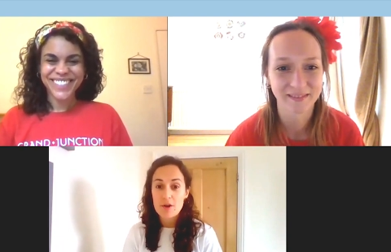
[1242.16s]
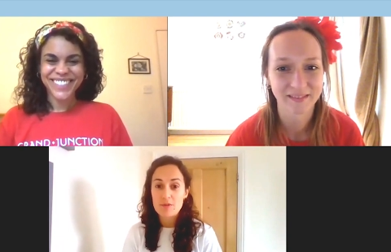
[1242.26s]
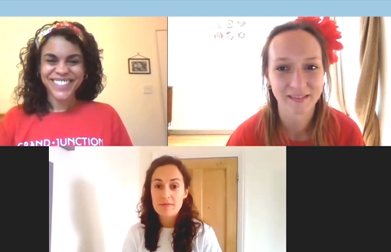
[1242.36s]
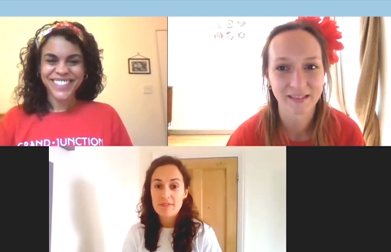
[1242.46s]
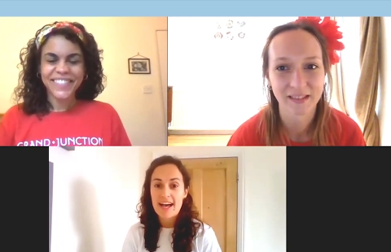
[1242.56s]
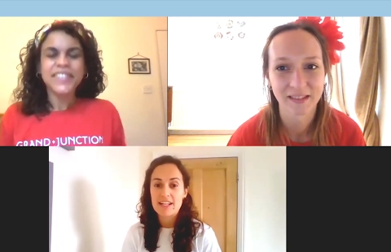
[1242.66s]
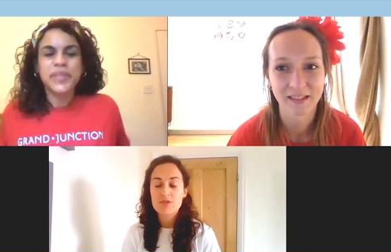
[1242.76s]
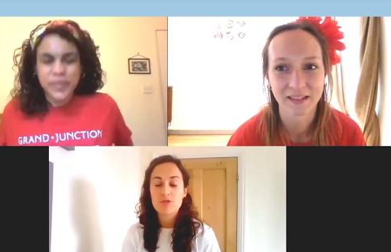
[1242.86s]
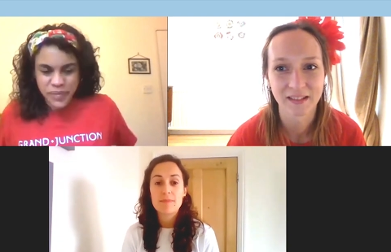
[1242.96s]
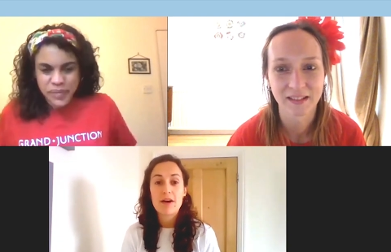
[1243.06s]
Speaker 1: Go and
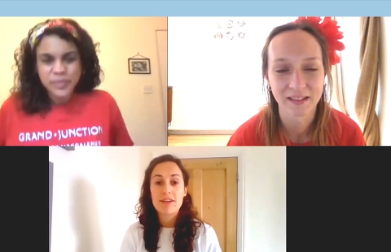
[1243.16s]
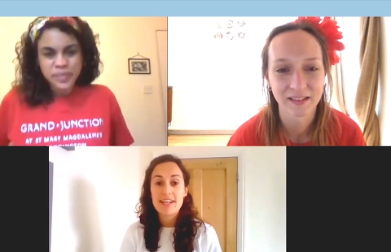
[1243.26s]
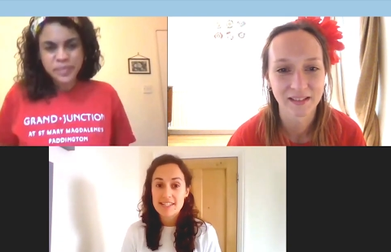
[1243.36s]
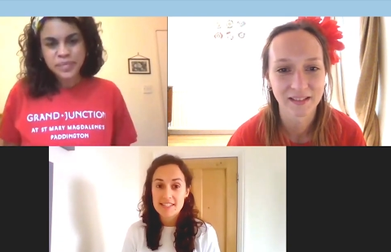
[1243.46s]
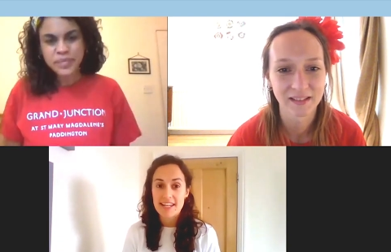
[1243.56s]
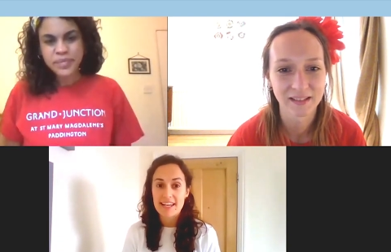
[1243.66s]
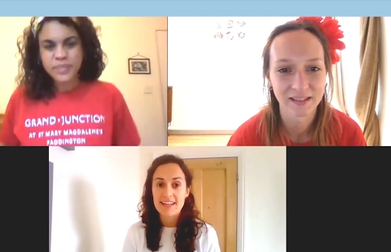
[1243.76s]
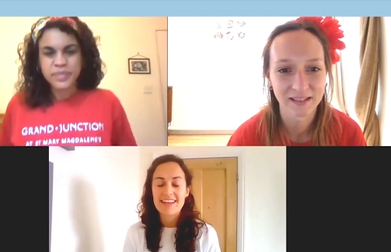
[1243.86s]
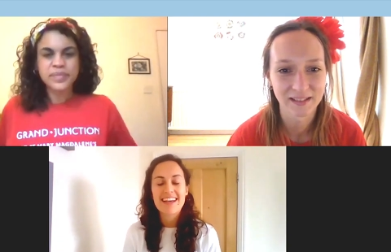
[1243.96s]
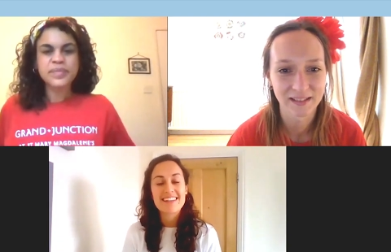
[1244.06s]
it's all about listening.
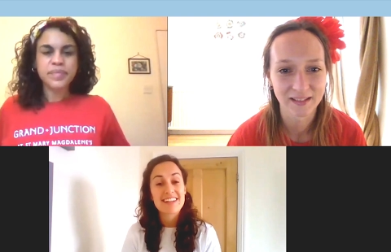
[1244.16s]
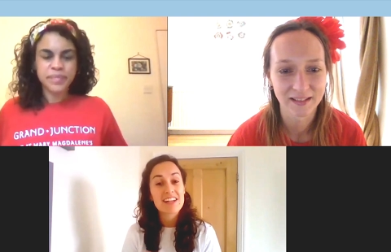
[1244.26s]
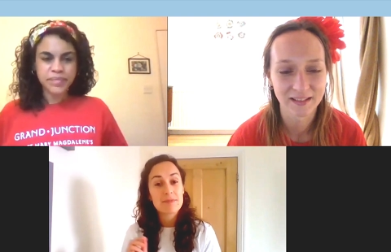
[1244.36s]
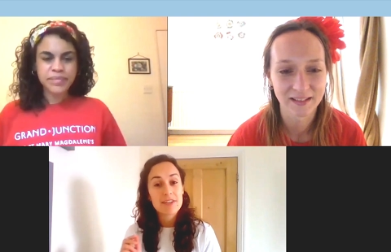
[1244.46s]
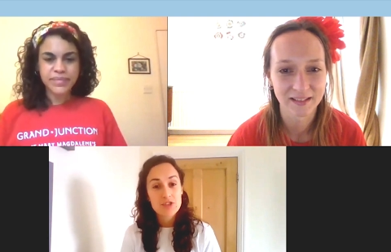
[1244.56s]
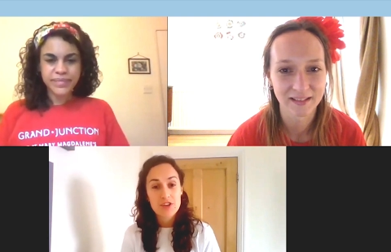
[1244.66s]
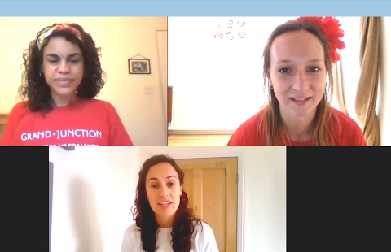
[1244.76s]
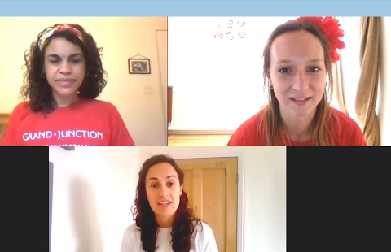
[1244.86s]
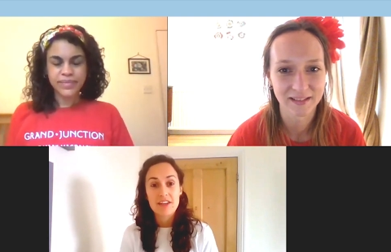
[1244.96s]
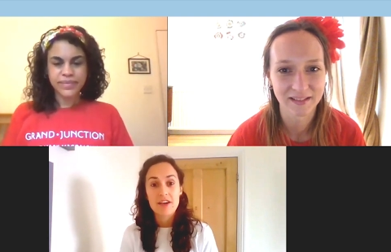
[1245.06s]
It gets a little bit
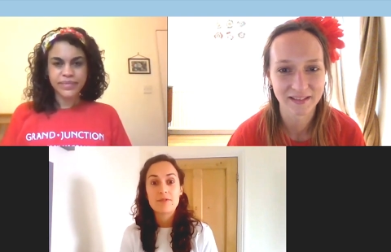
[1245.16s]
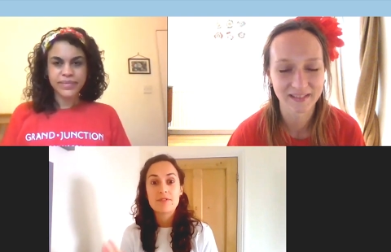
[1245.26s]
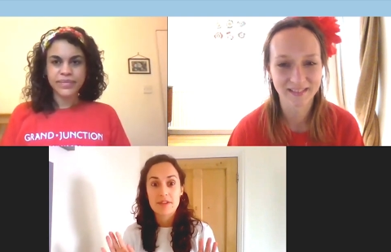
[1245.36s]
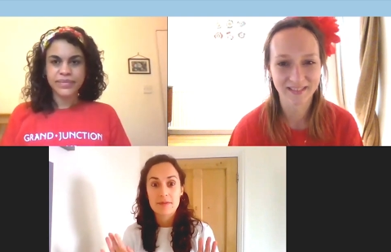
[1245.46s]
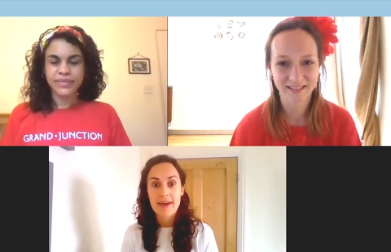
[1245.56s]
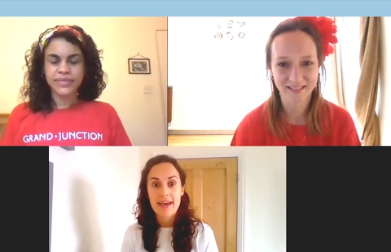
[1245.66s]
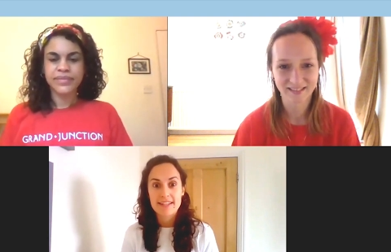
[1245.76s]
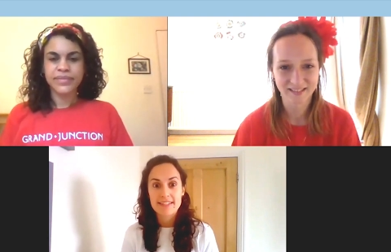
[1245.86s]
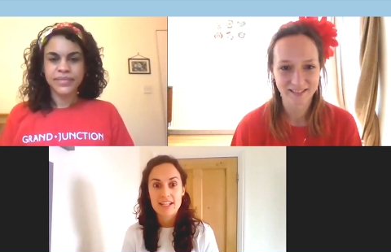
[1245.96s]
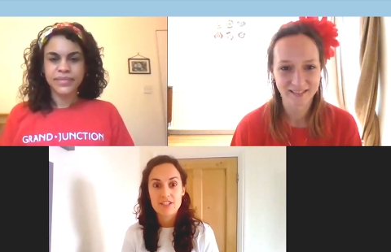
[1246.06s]
trickier though, so pay
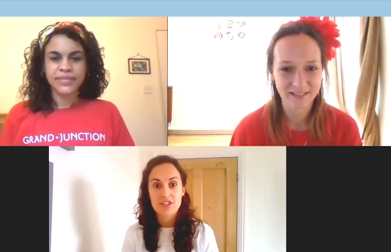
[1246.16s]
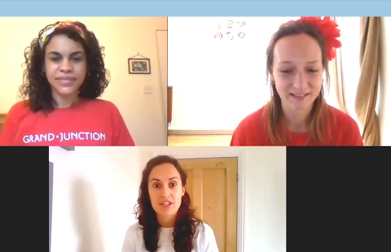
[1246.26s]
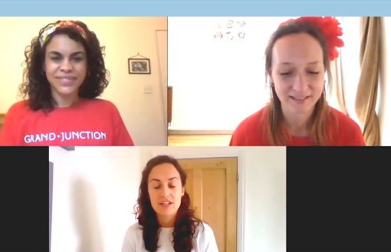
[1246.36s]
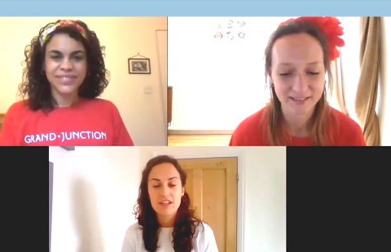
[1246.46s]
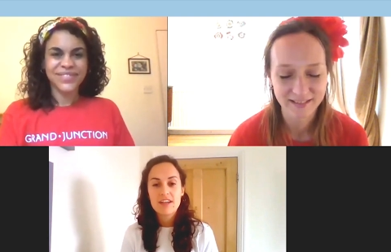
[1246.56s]
attention.